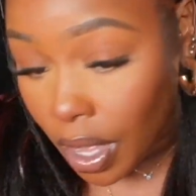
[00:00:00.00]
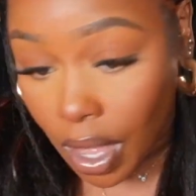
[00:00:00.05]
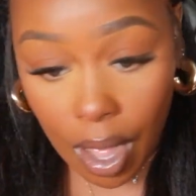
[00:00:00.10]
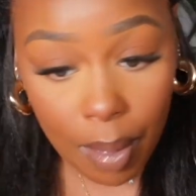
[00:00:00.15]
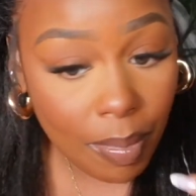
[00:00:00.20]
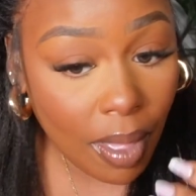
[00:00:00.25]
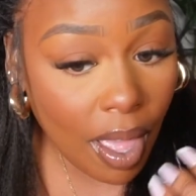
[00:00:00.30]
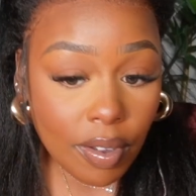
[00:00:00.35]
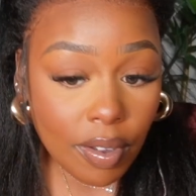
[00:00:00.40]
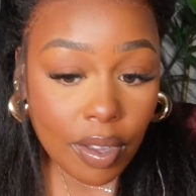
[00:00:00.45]

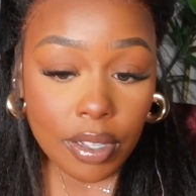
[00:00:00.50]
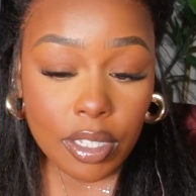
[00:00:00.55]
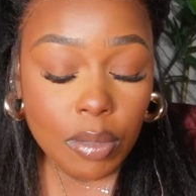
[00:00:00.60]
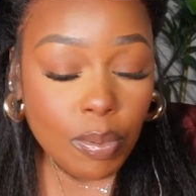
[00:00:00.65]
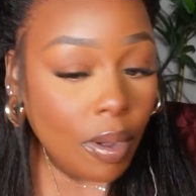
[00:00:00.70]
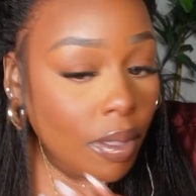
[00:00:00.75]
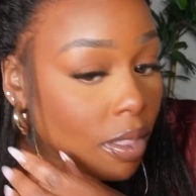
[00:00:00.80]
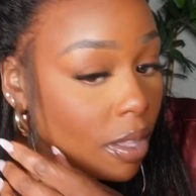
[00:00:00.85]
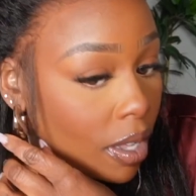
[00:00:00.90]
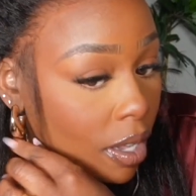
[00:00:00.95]
I'm gonna
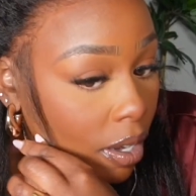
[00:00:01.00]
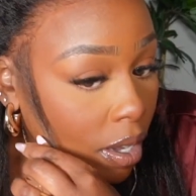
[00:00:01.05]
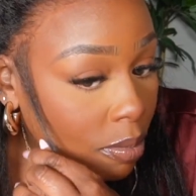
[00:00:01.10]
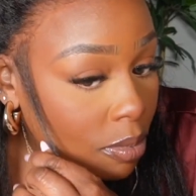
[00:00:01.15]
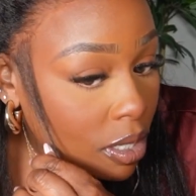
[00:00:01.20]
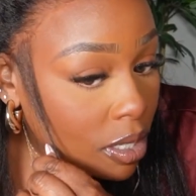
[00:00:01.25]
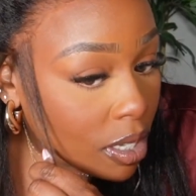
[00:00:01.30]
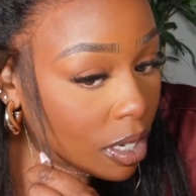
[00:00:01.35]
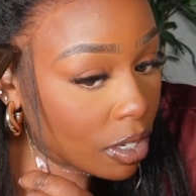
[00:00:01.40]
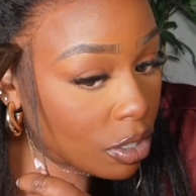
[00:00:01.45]
spray the ear. I'm
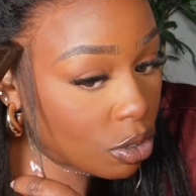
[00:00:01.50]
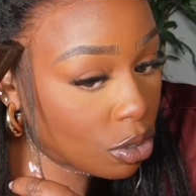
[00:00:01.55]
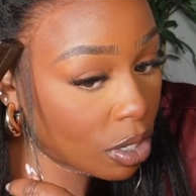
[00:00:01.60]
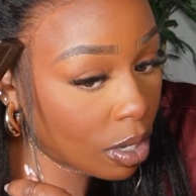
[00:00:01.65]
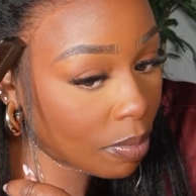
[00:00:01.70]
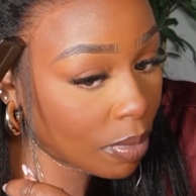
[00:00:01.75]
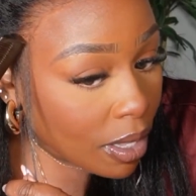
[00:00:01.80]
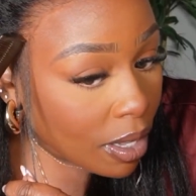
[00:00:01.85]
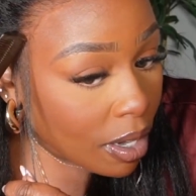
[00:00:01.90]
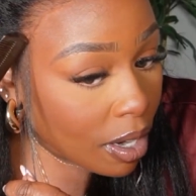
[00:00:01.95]
just gonna
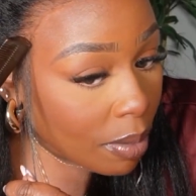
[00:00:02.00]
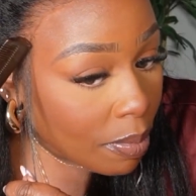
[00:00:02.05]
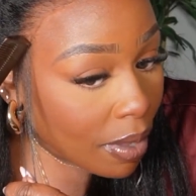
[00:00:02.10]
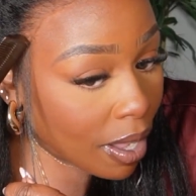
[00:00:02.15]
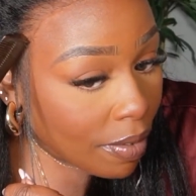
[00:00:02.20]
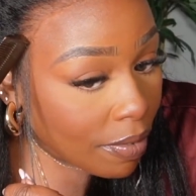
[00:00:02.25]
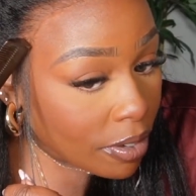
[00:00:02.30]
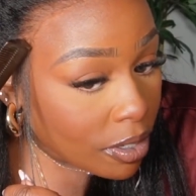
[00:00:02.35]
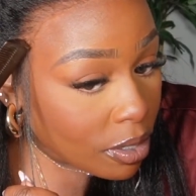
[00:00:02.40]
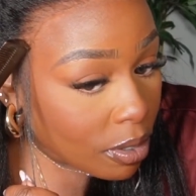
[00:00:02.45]
trim the hair up
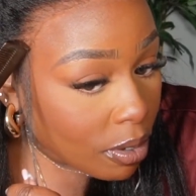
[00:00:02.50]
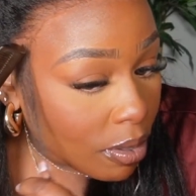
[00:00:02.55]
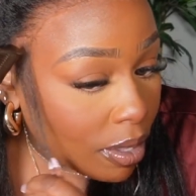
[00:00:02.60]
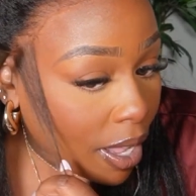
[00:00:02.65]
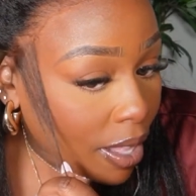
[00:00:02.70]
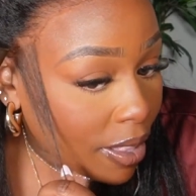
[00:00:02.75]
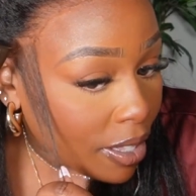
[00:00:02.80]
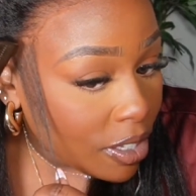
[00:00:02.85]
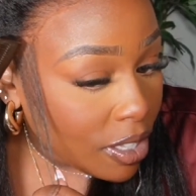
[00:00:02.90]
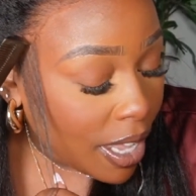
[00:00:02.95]
ever so lightly.